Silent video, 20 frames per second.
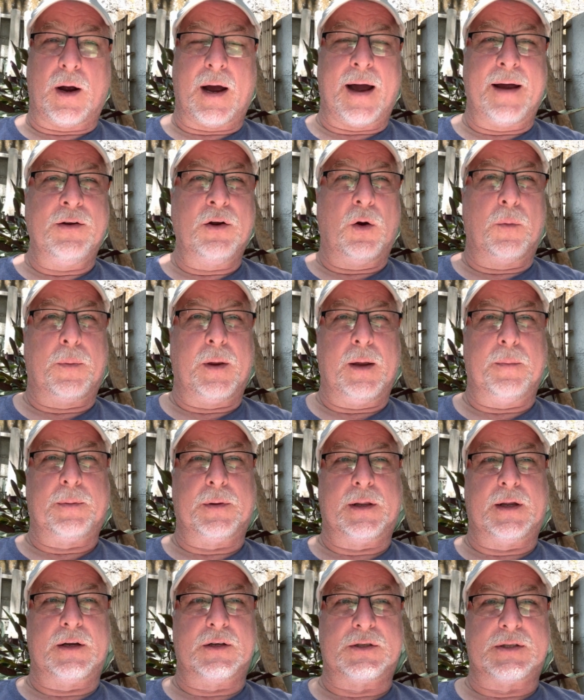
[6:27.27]
I know people
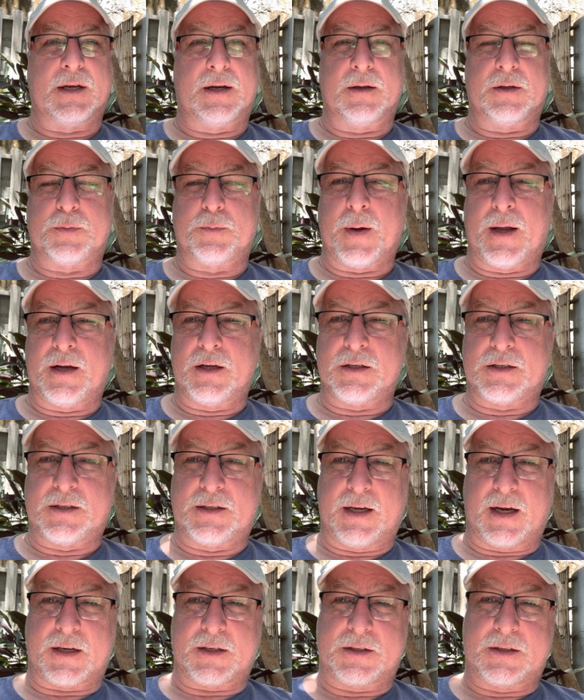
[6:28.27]
that are spending
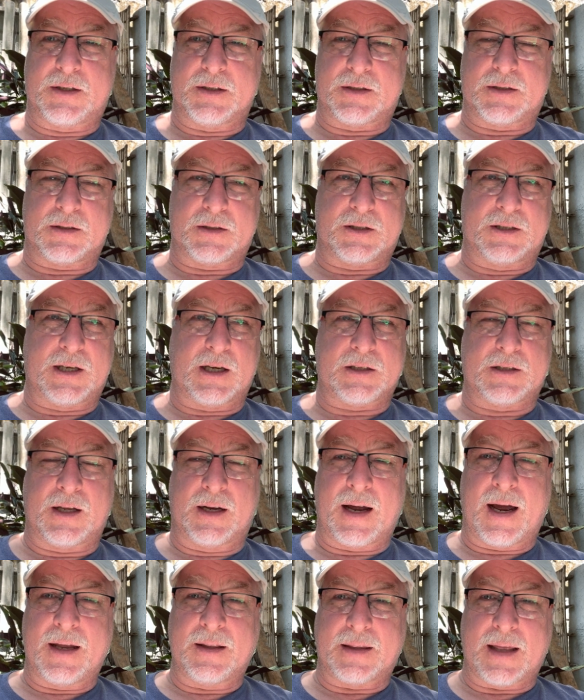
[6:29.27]
$6,000 to
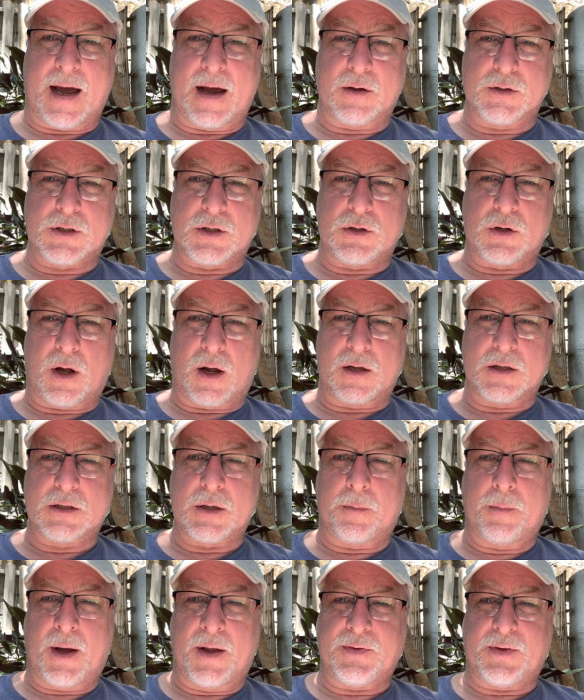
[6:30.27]
$9,000 a
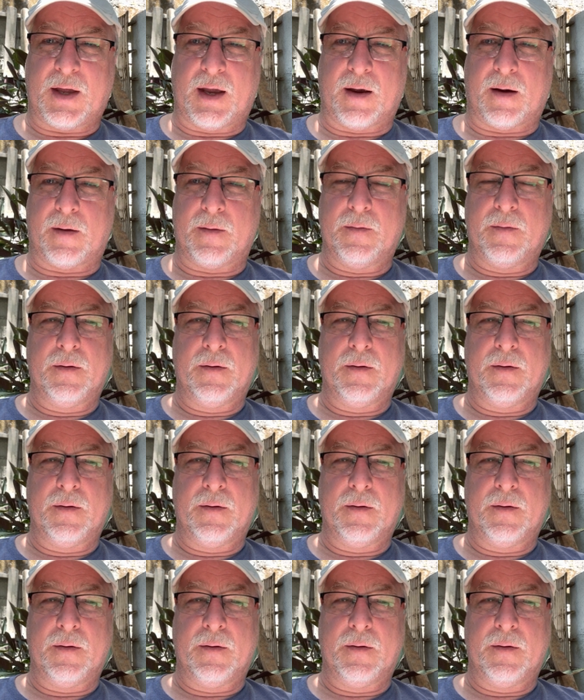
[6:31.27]
month here,